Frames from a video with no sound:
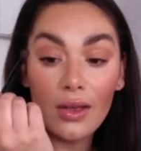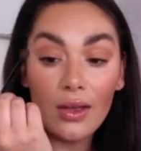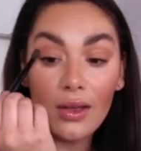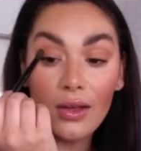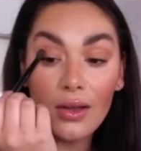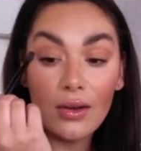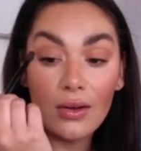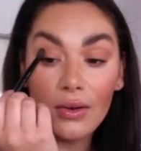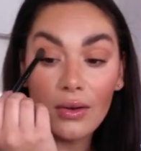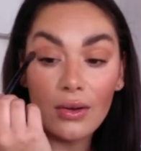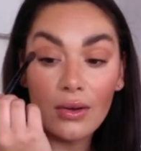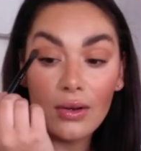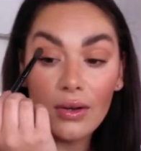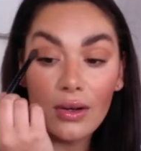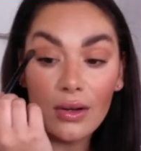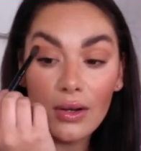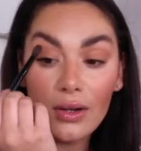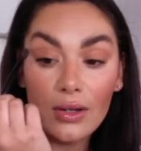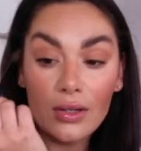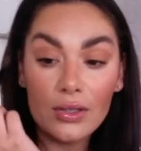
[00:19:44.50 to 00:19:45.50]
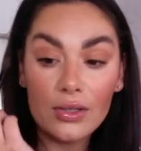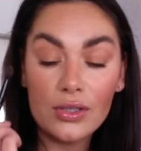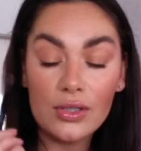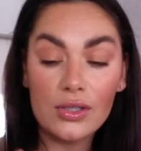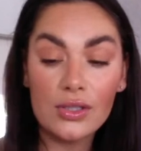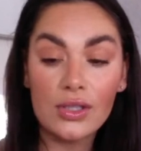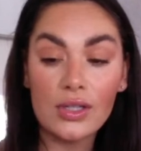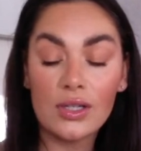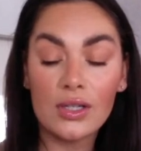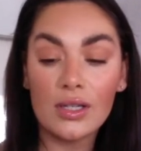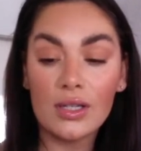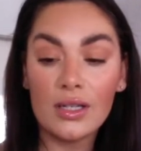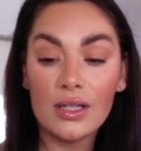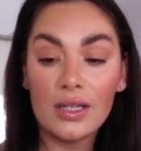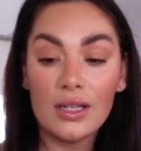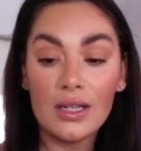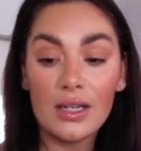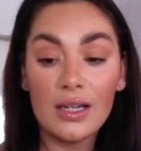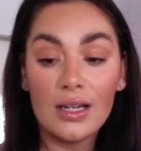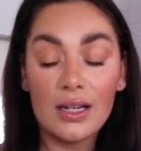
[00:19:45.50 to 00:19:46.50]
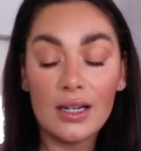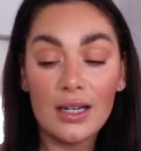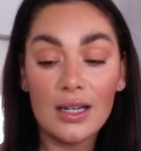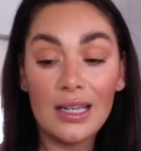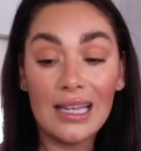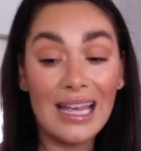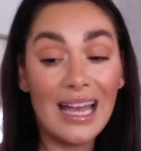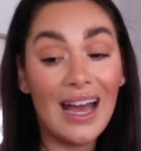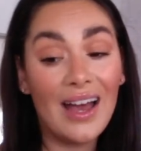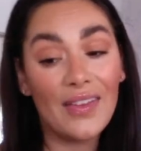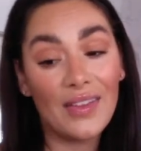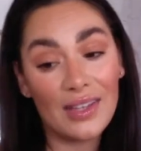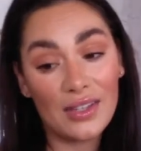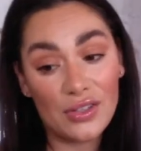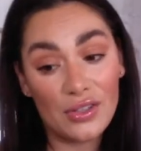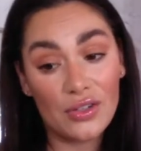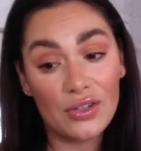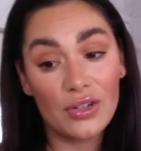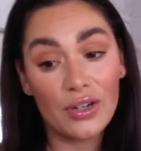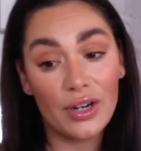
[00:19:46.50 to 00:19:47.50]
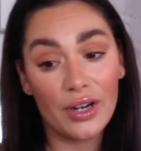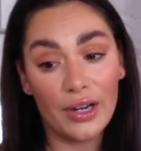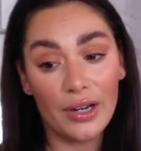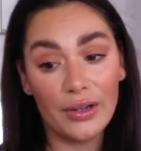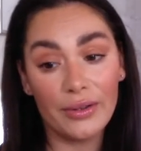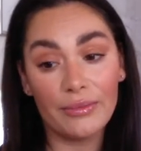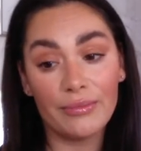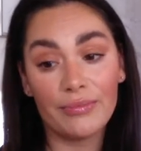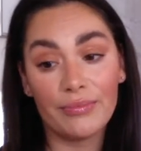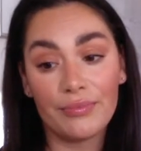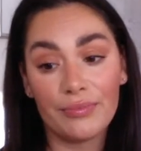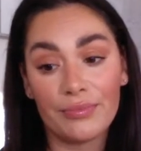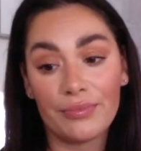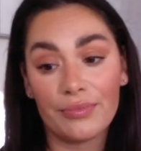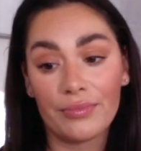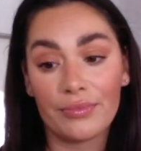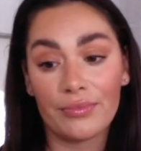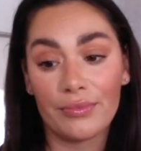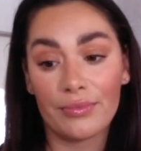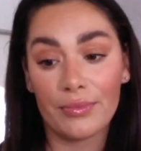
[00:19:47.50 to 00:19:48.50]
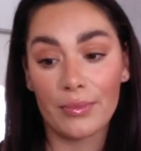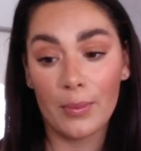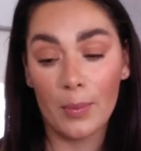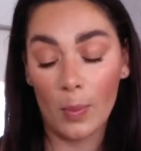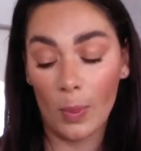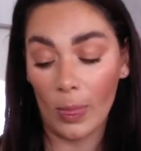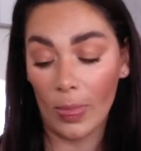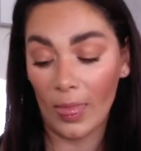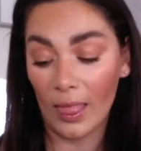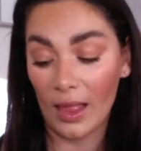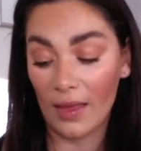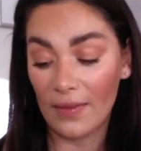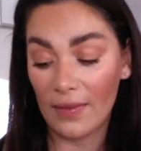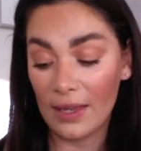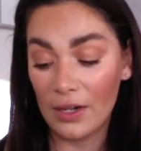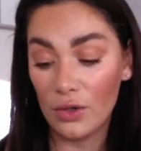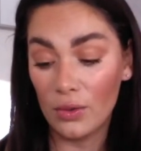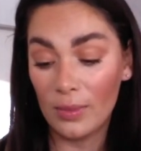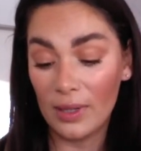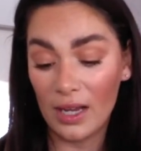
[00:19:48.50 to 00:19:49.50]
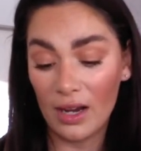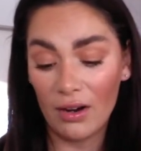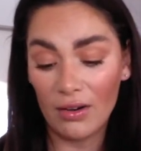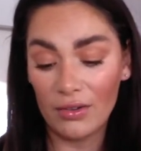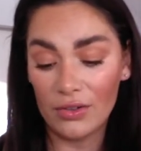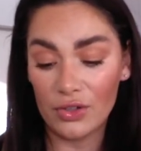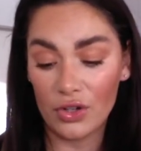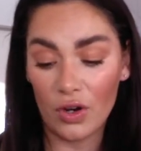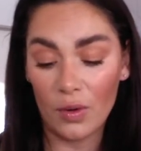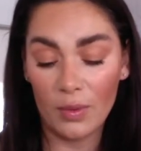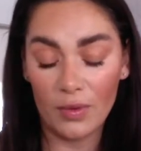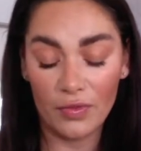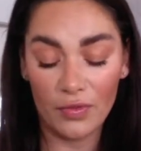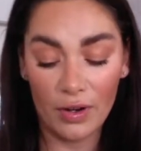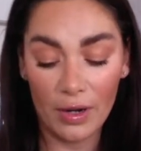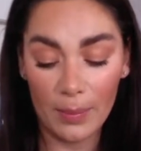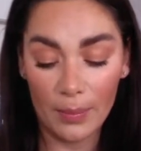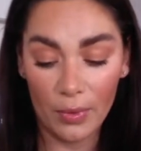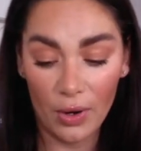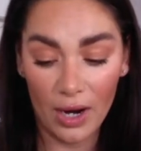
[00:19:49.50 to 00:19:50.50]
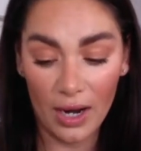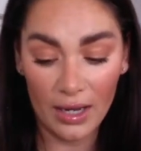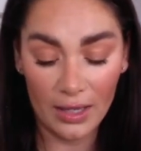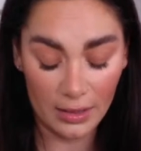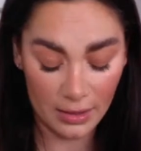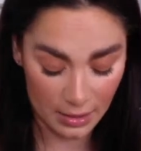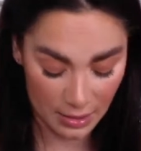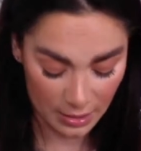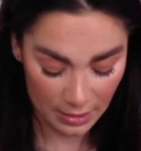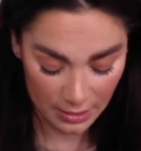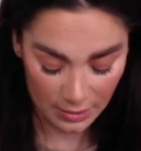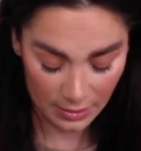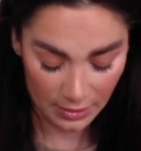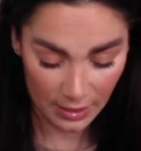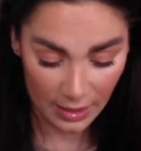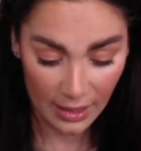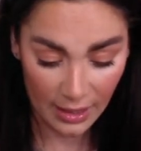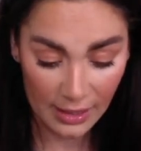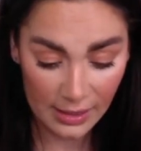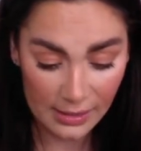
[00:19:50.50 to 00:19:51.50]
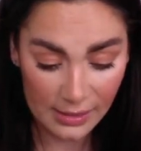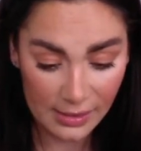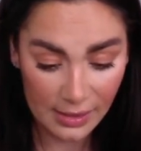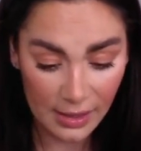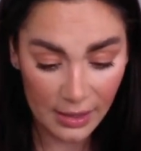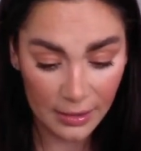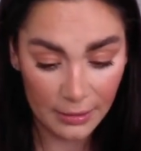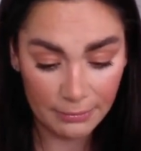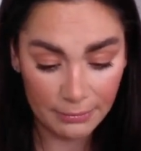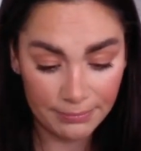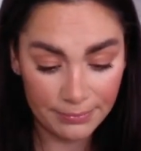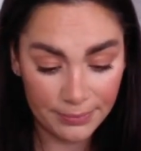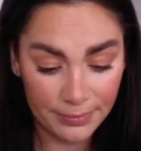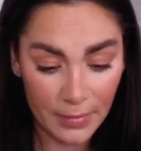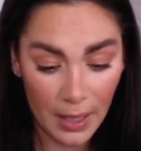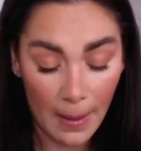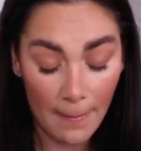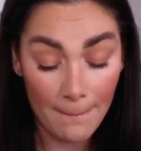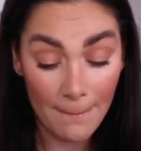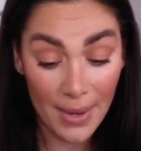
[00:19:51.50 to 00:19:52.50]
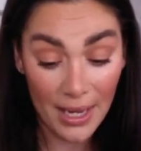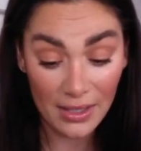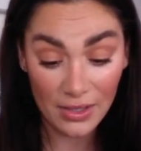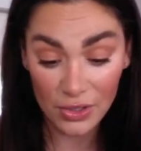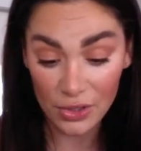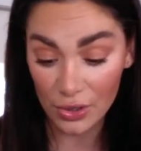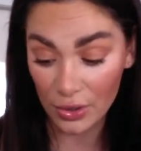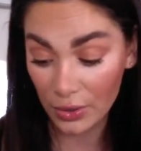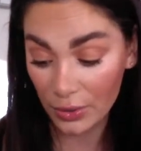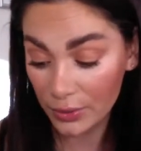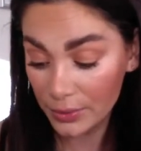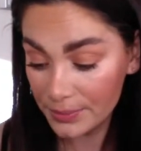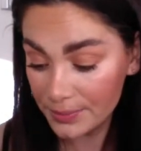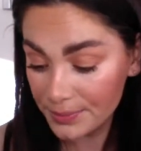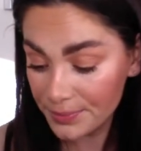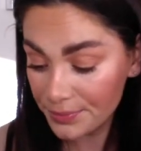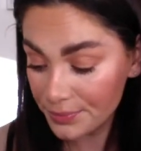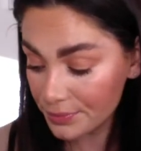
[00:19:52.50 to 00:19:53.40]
Oh gosh, yeah, that's true. They normally are a drama-free brand. That is mental.